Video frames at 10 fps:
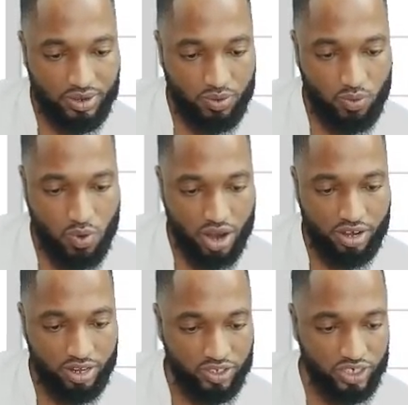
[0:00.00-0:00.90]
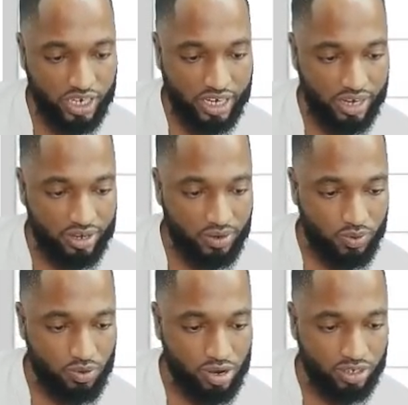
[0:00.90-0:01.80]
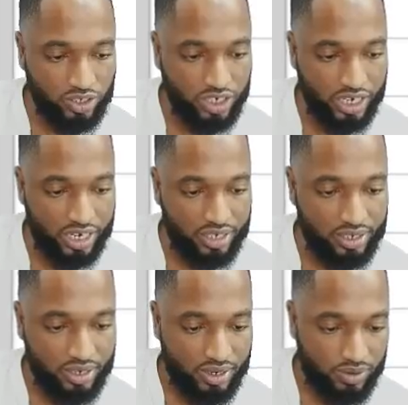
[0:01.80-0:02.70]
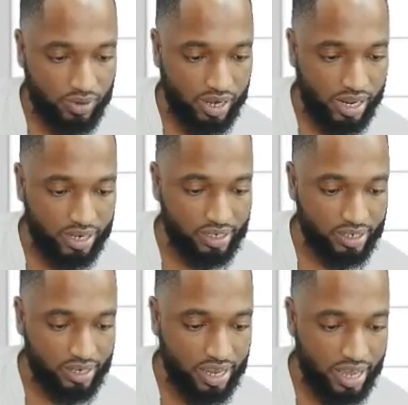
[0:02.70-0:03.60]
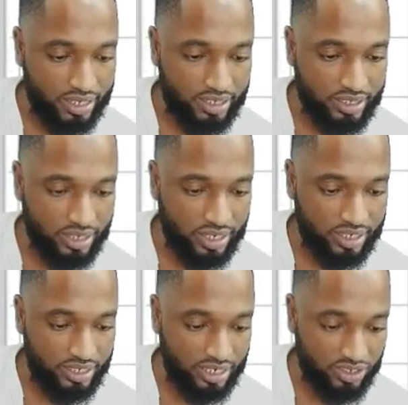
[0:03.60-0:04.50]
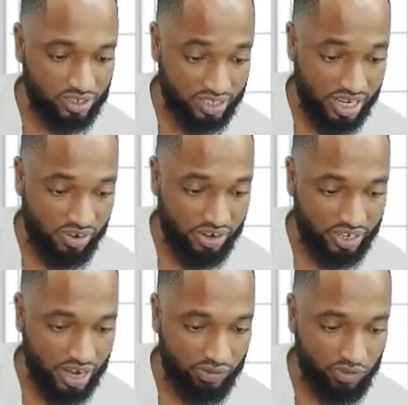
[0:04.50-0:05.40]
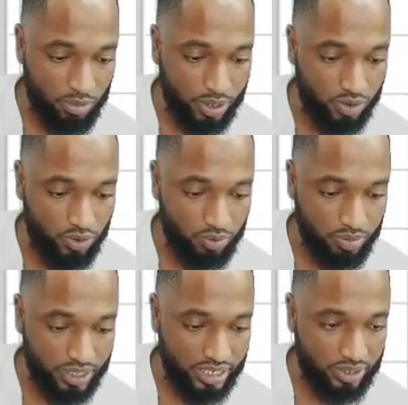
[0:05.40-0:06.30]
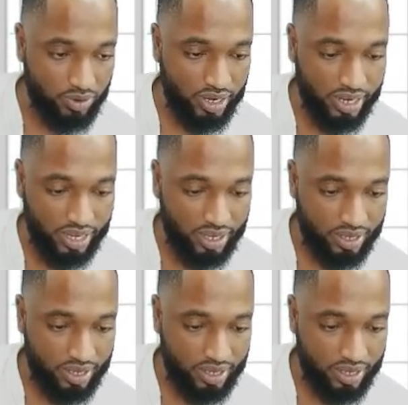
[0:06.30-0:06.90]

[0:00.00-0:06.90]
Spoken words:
one not shaded, one shaded, well then X is, it's still greater than 4, but don't put the equal here.